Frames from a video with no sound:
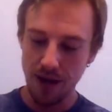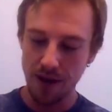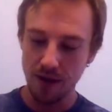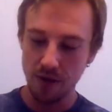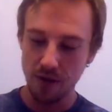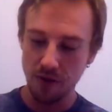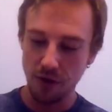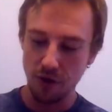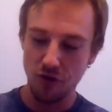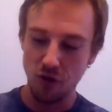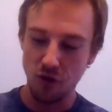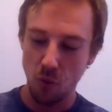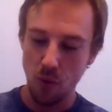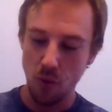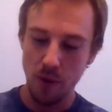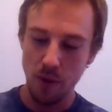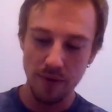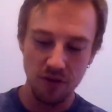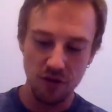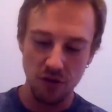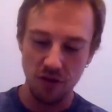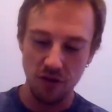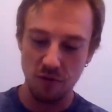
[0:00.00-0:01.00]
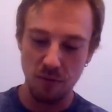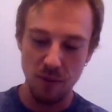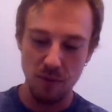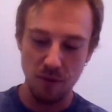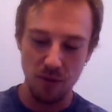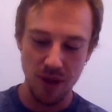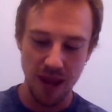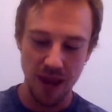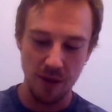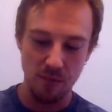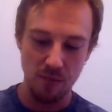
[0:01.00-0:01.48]
there's no women, so these
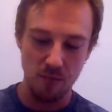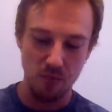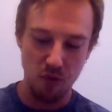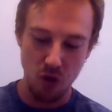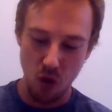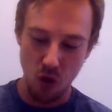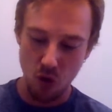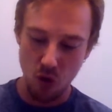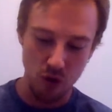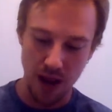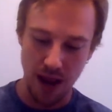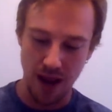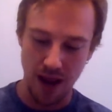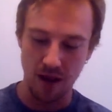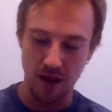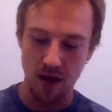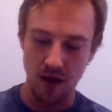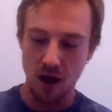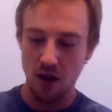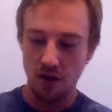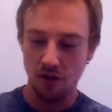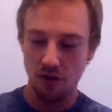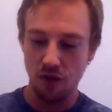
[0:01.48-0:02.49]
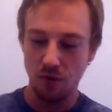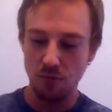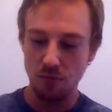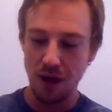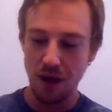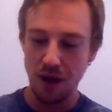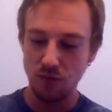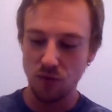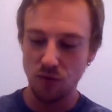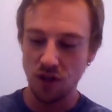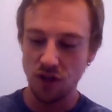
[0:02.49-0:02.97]
people can't procreate. So I'm
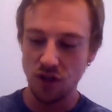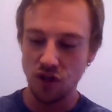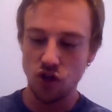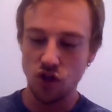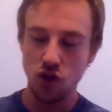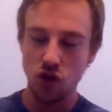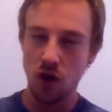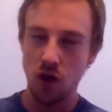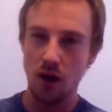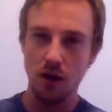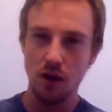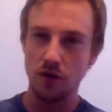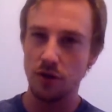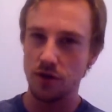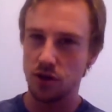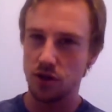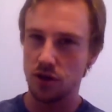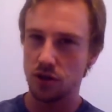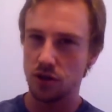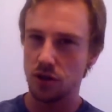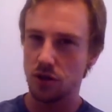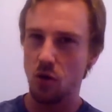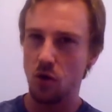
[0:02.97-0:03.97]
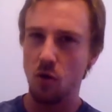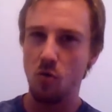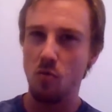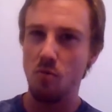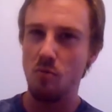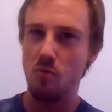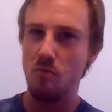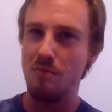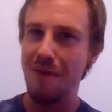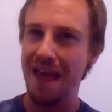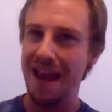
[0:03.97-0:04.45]
not really sure how there's so
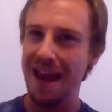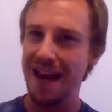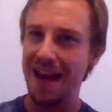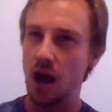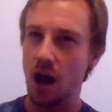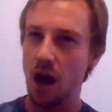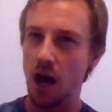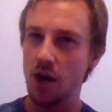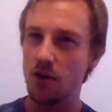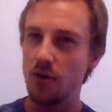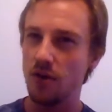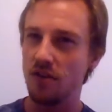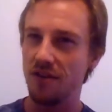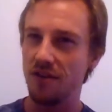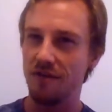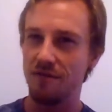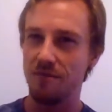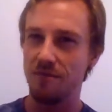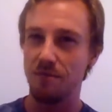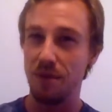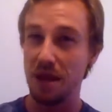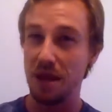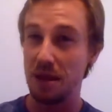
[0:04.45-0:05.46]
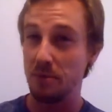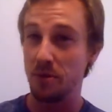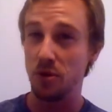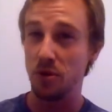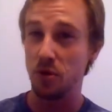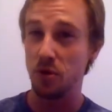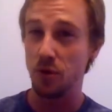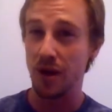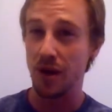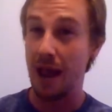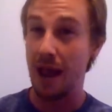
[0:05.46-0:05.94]
many hundreds of people
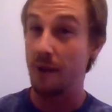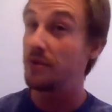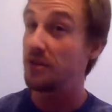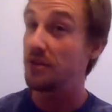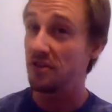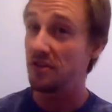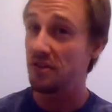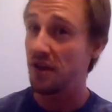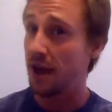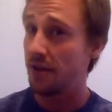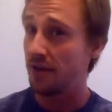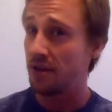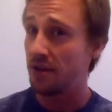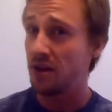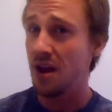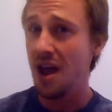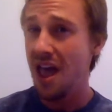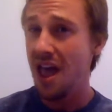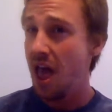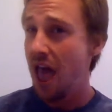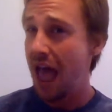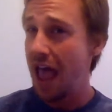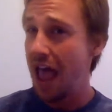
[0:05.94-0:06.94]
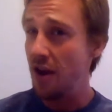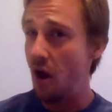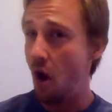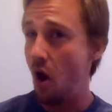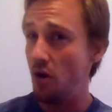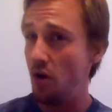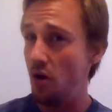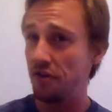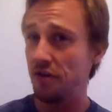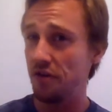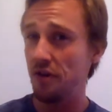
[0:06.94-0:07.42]
who inhabit this island. And
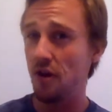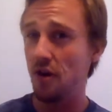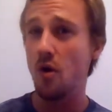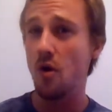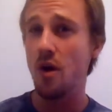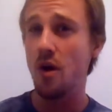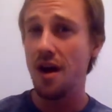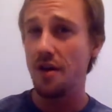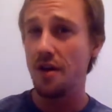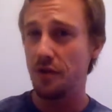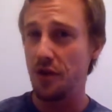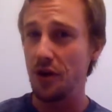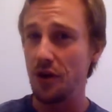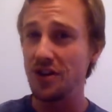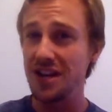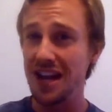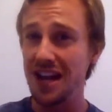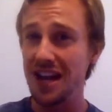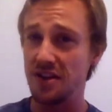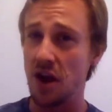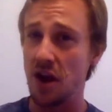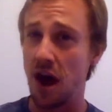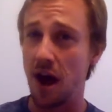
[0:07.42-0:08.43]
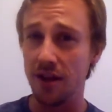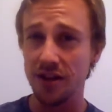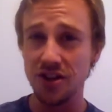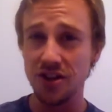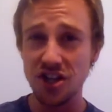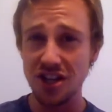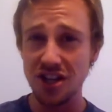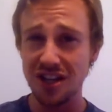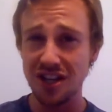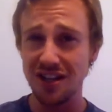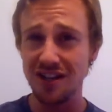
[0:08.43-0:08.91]
also, their
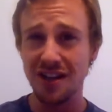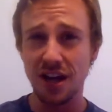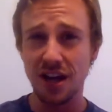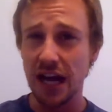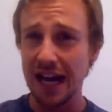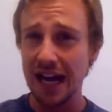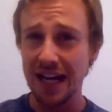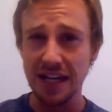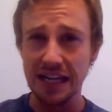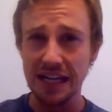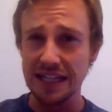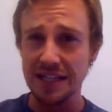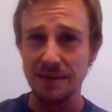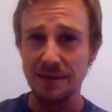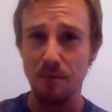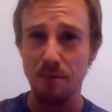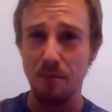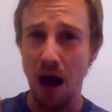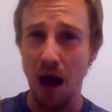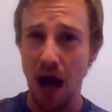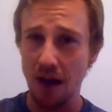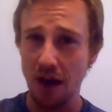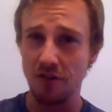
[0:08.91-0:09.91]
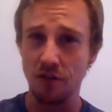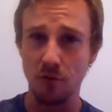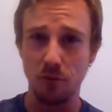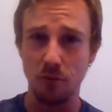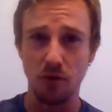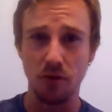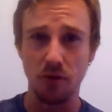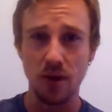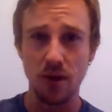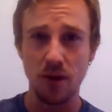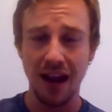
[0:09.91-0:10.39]
technology, it's impossible.
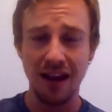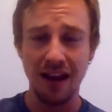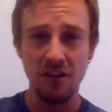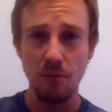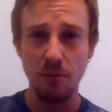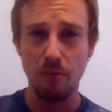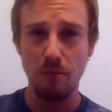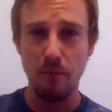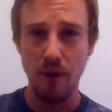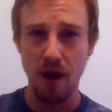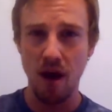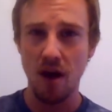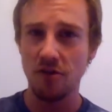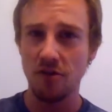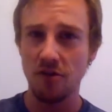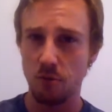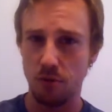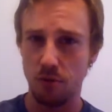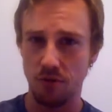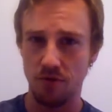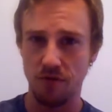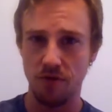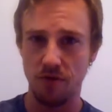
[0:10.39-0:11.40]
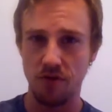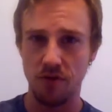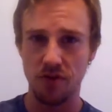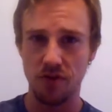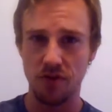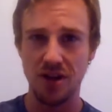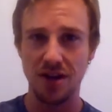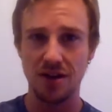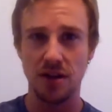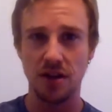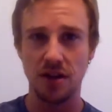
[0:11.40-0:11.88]
It is impossible for their
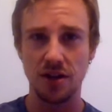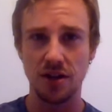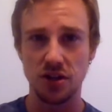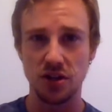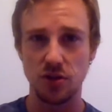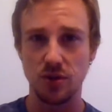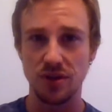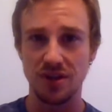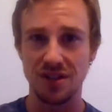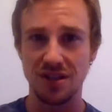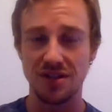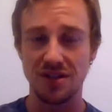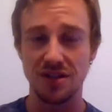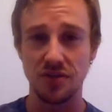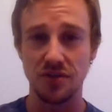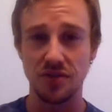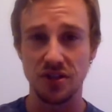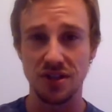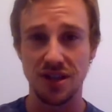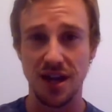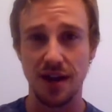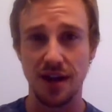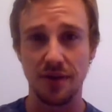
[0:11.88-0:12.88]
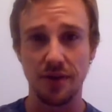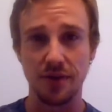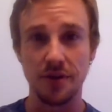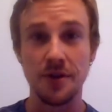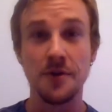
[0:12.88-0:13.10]
technology to exist on this island.